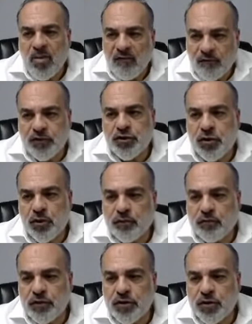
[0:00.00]
For sure,
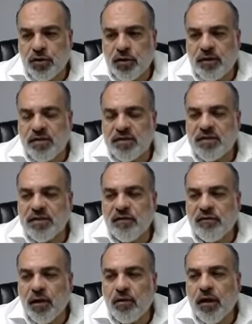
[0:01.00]
for sure. And this is a
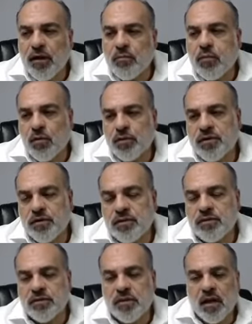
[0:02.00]
very
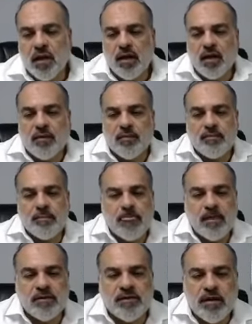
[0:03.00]
important
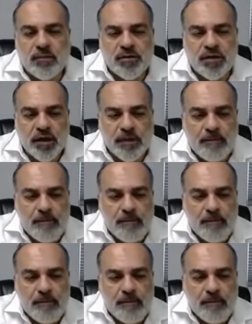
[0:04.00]
subject.